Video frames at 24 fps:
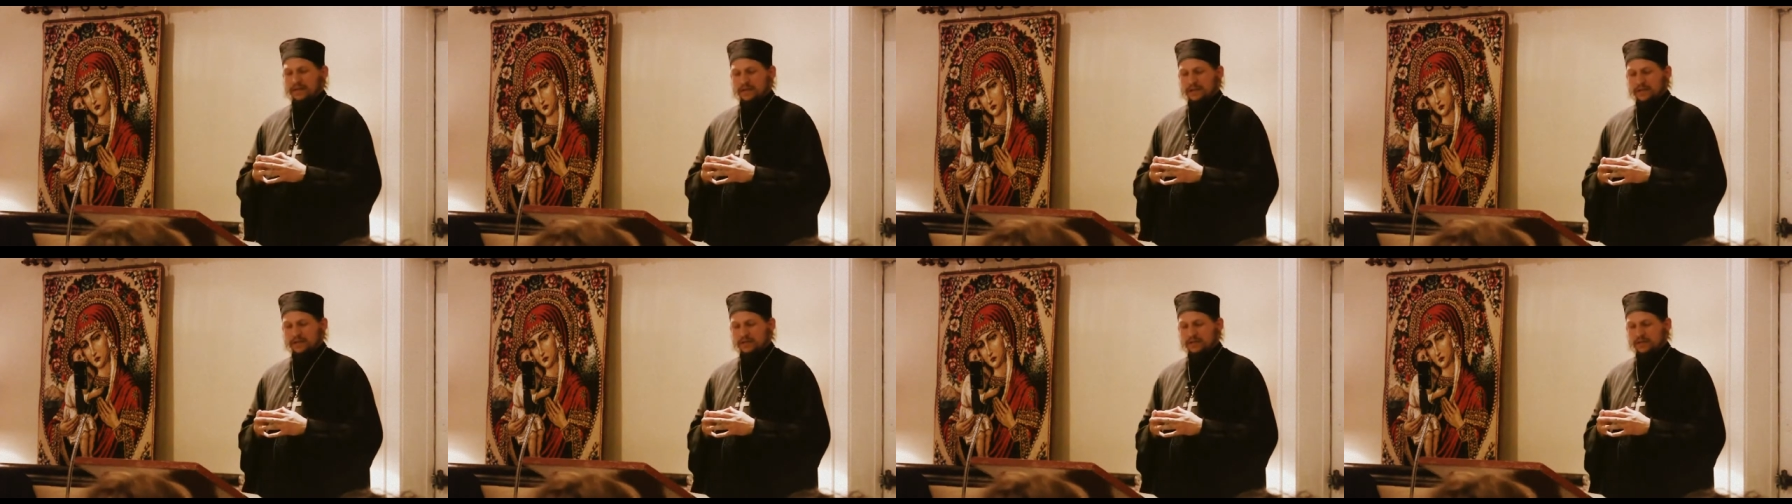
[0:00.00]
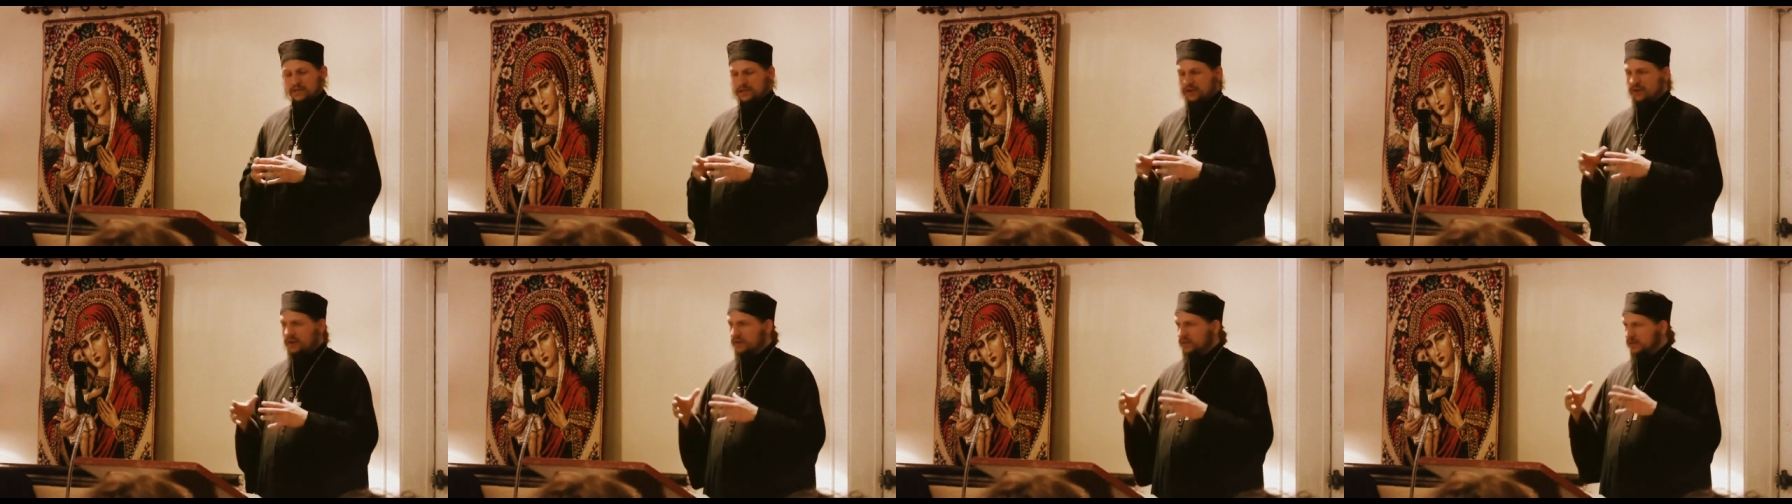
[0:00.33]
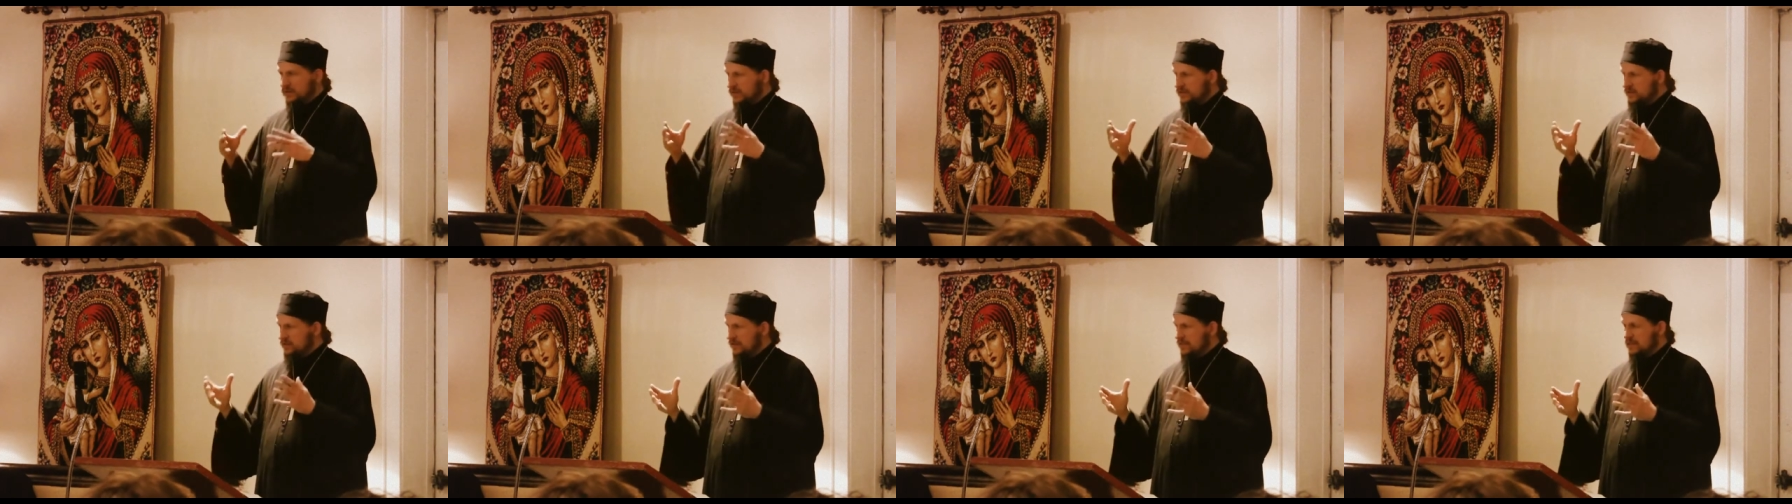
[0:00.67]
uh, she called
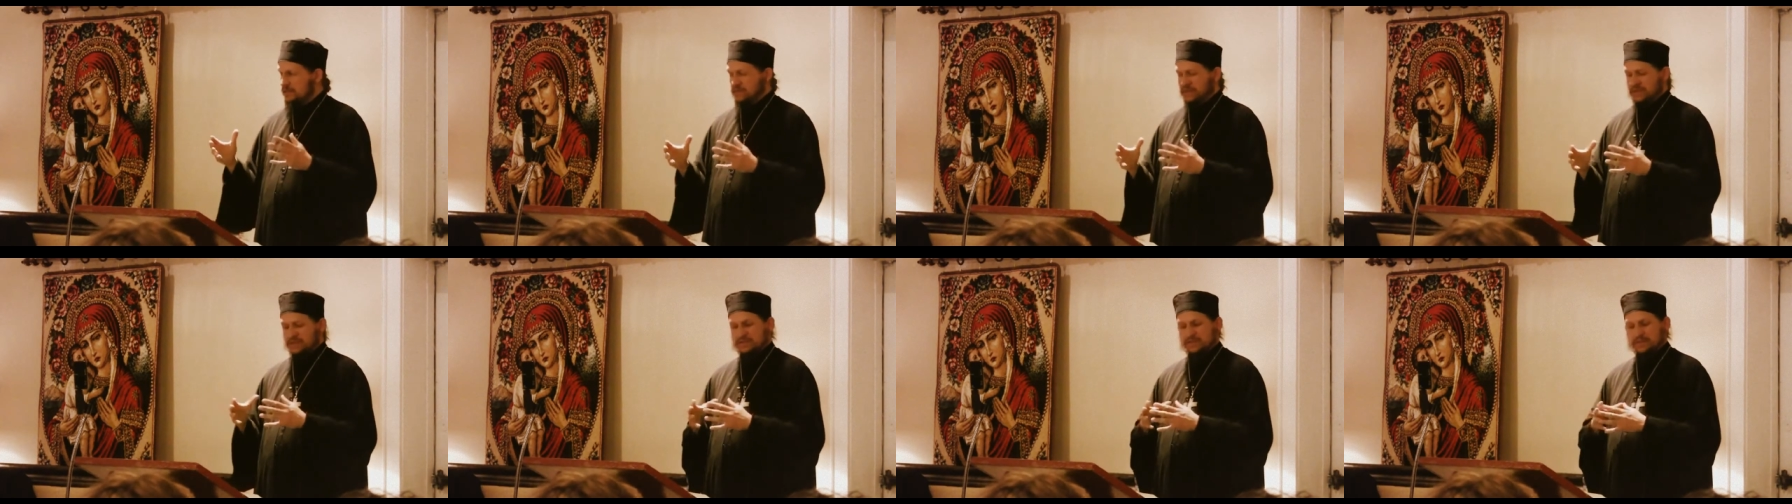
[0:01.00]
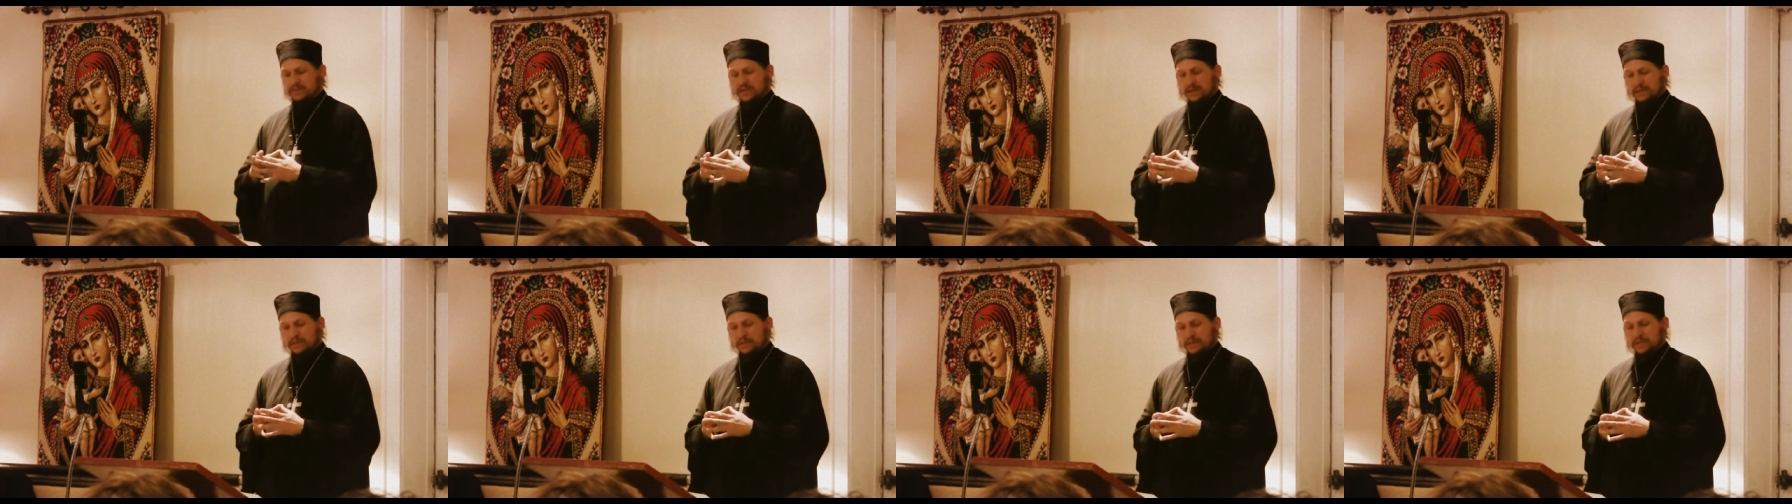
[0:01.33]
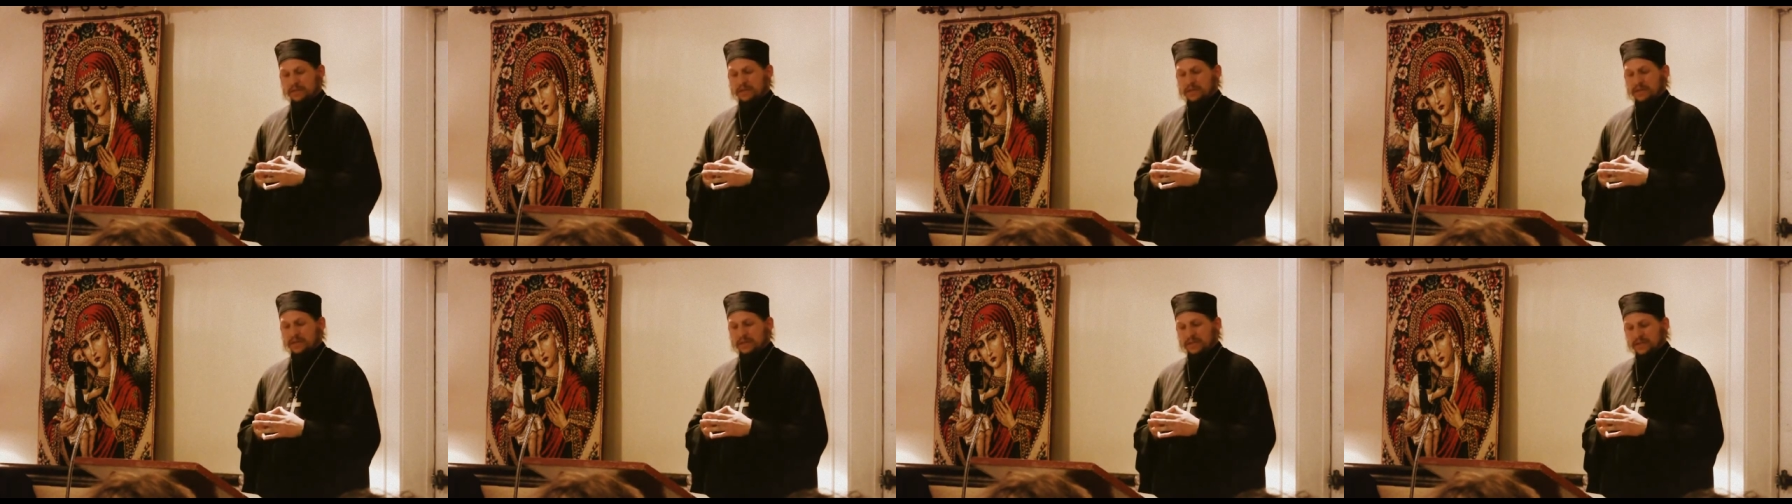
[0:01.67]
on the demons to come
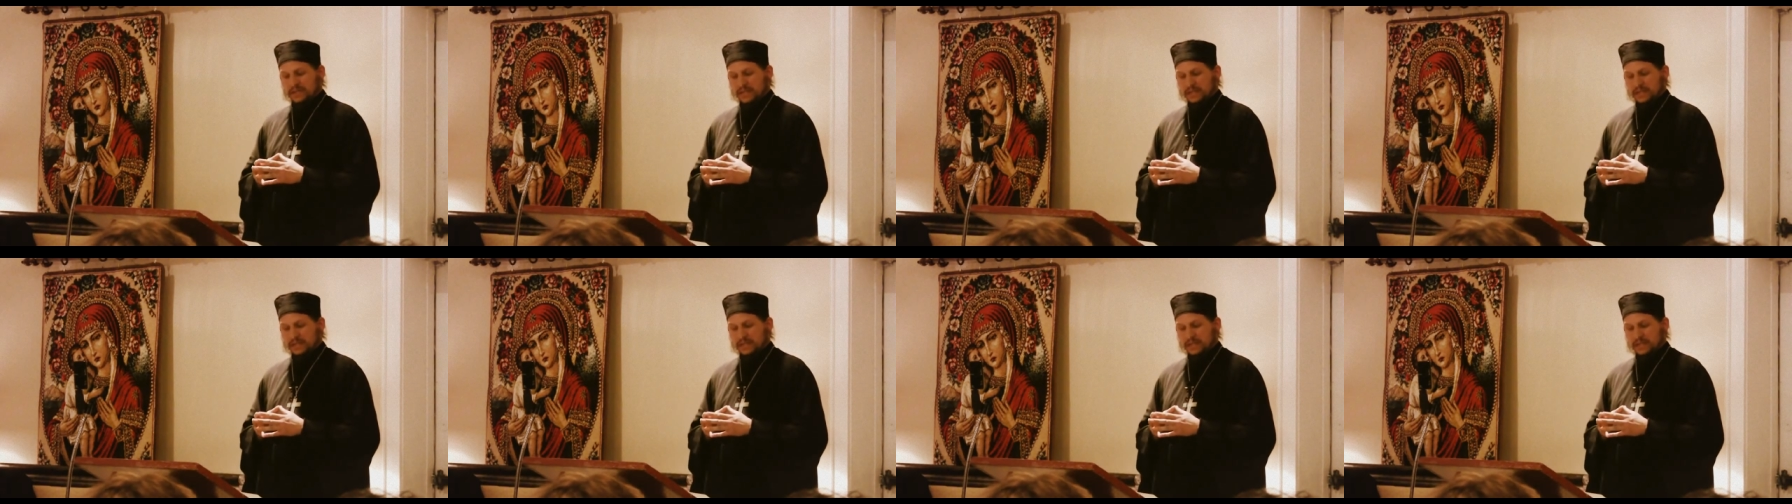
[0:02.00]
and